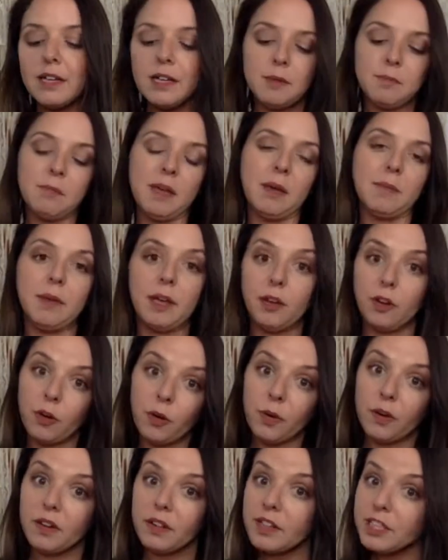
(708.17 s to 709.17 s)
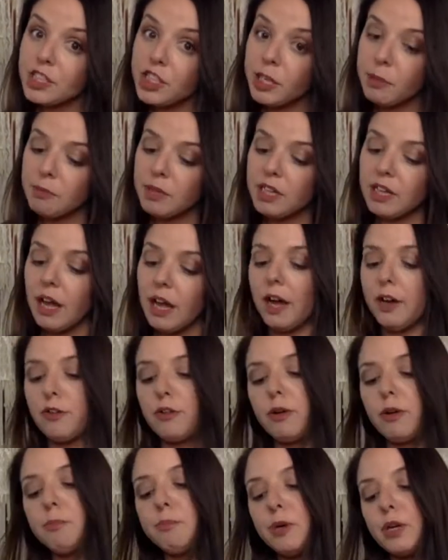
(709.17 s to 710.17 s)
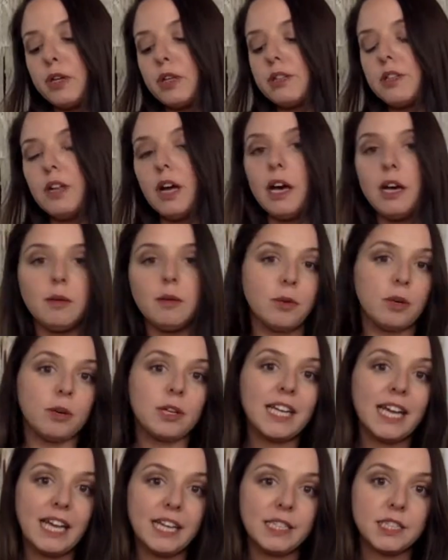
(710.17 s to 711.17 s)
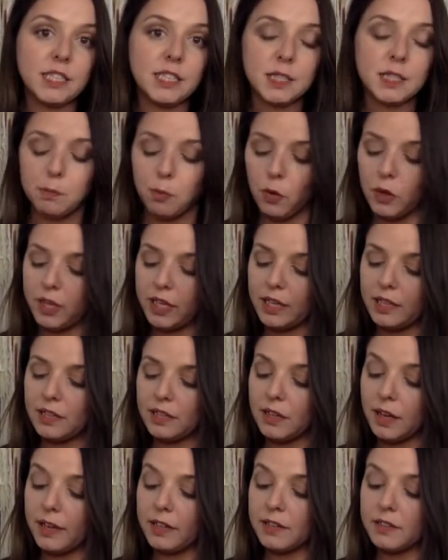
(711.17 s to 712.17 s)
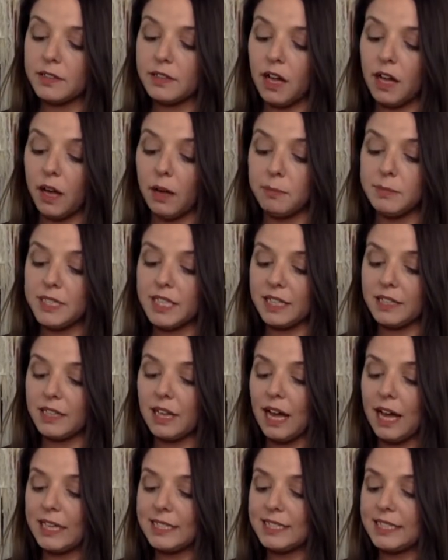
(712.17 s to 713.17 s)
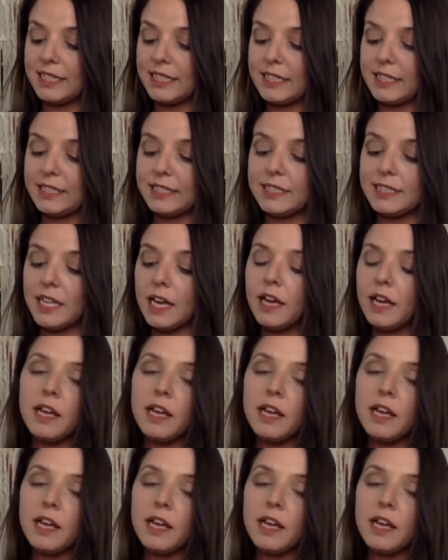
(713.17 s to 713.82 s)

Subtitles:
Maybe you're going to the gym a lot, or a book club, or kids sporting clubs and classes.